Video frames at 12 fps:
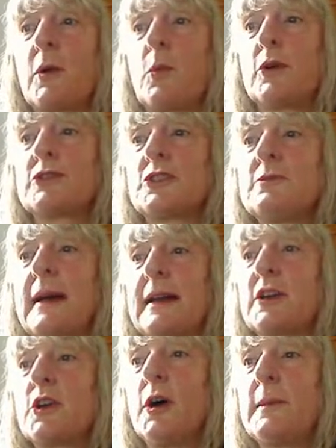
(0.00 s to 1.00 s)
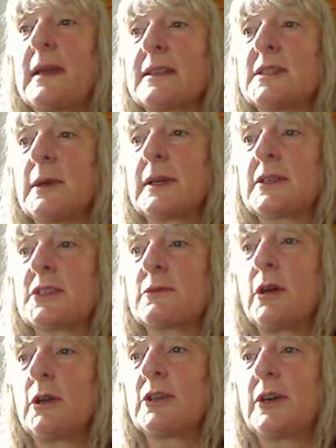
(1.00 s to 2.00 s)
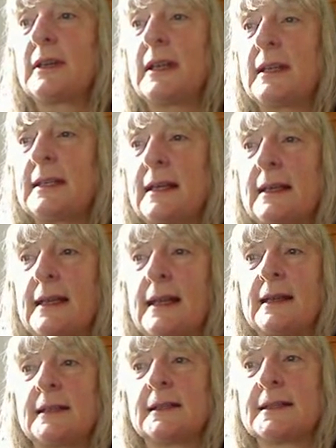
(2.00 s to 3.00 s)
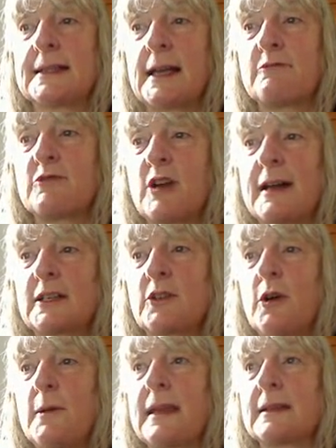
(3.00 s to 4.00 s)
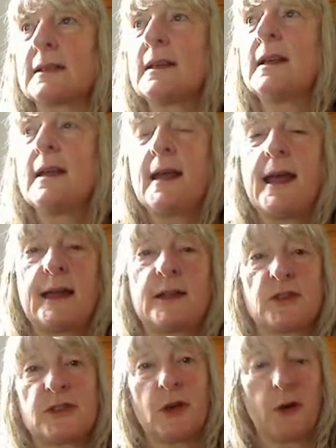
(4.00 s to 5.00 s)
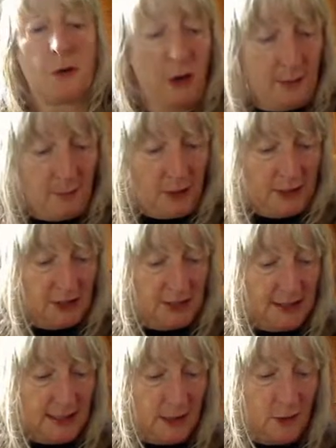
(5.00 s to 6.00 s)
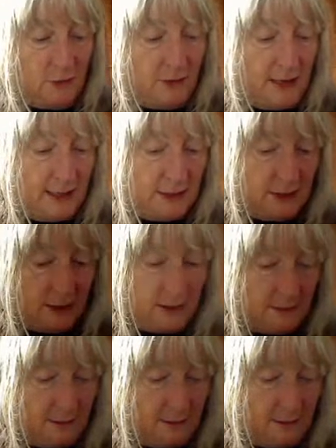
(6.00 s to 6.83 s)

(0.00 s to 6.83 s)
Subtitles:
if I want to, make a comment, so I can scroll down here and it'll say write a comment, and so I might just say great,